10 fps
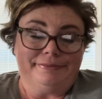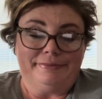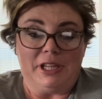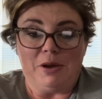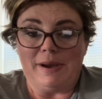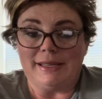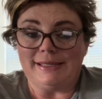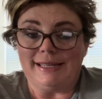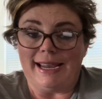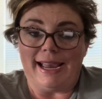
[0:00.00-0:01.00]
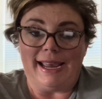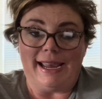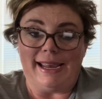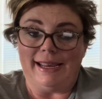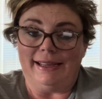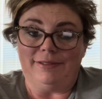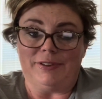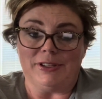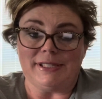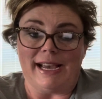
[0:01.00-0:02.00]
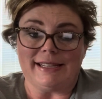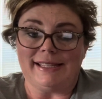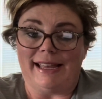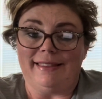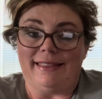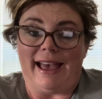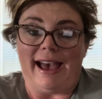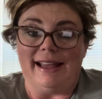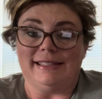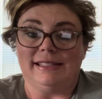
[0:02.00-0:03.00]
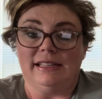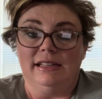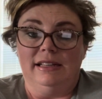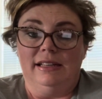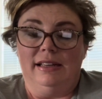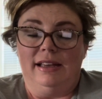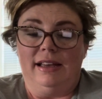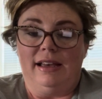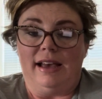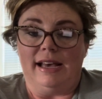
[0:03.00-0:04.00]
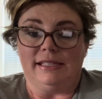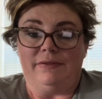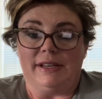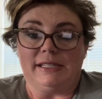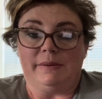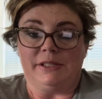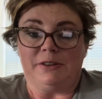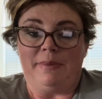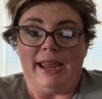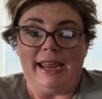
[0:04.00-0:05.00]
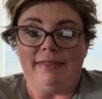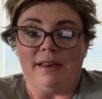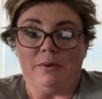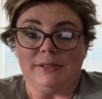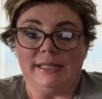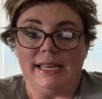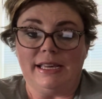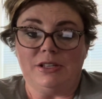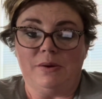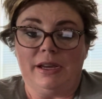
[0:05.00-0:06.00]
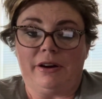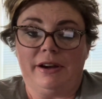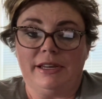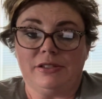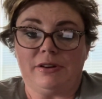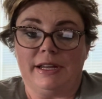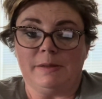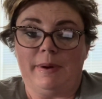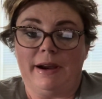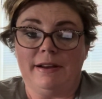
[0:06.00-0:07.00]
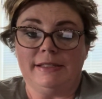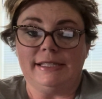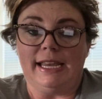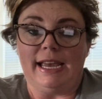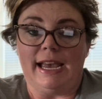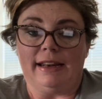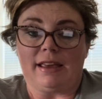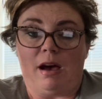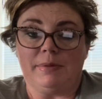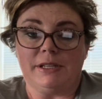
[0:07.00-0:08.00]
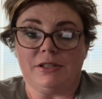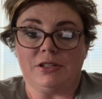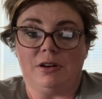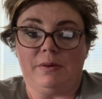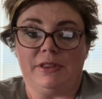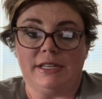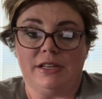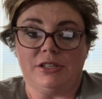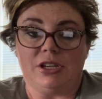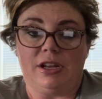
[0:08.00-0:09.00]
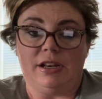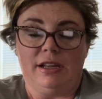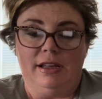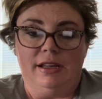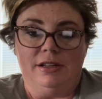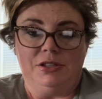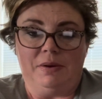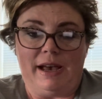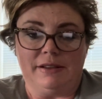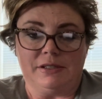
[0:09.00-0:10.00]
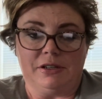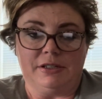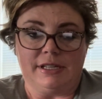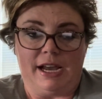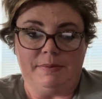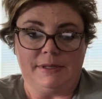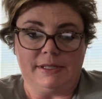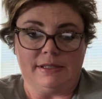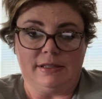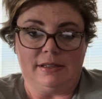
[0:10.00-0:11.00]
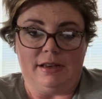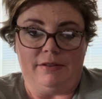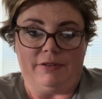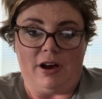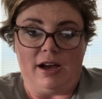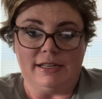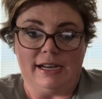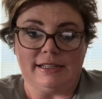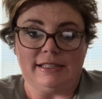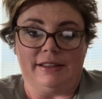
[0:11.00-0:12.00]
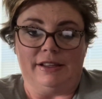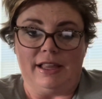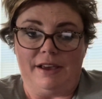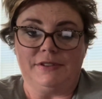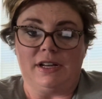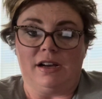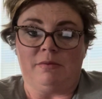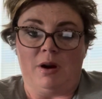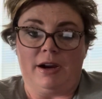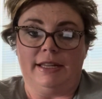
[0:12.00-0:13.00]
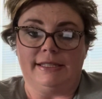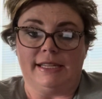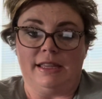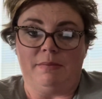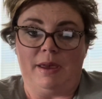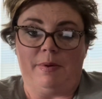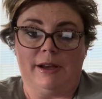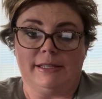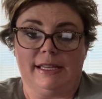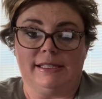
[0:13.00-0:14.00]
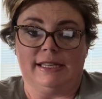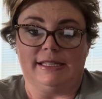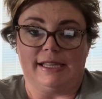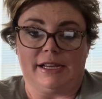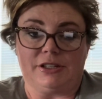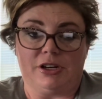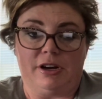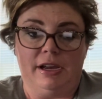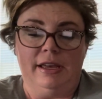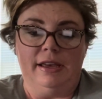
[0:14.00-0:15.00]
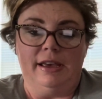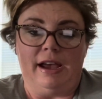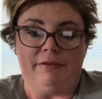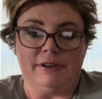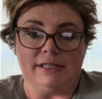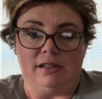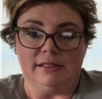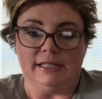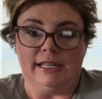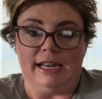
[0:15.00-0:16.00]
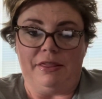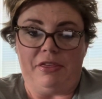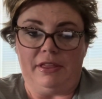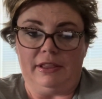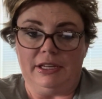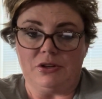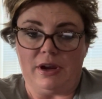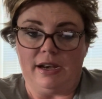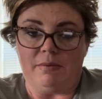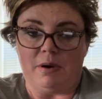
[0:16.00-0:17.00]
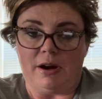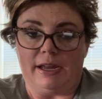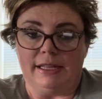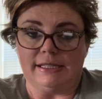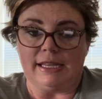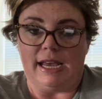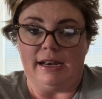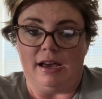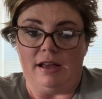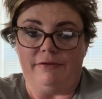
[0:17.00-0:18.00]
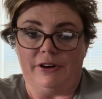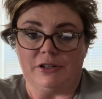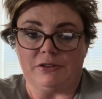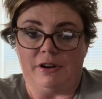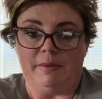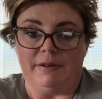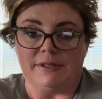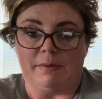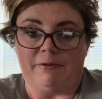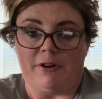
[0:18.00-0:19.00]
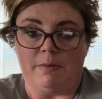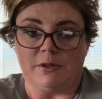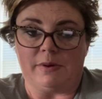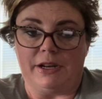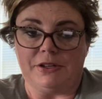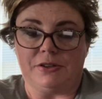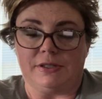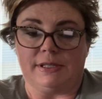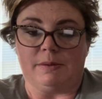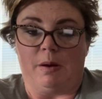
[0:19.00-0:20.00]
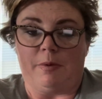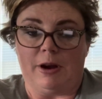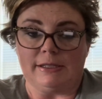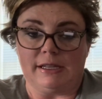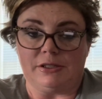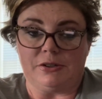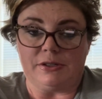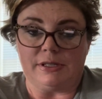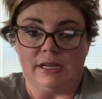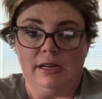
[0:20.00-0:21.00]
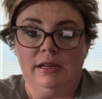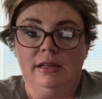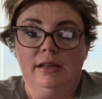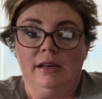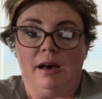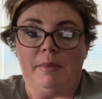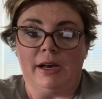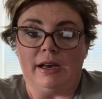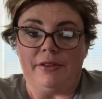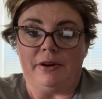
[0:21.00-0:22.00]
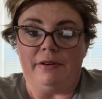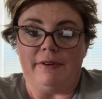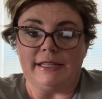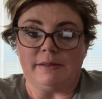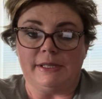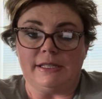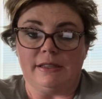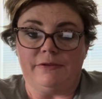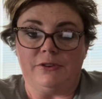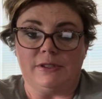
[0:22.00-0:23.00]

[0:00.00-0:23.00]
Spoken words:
USDA, Vilsack said that as investments are made, they will seek to increase transparency and competition with attention to how certain types of conduct in the livestock markets and the meat processing sector have resulted in thinly traded markets and unfair treatment of some farmers, ranchers, and small processors. Among other investments in the food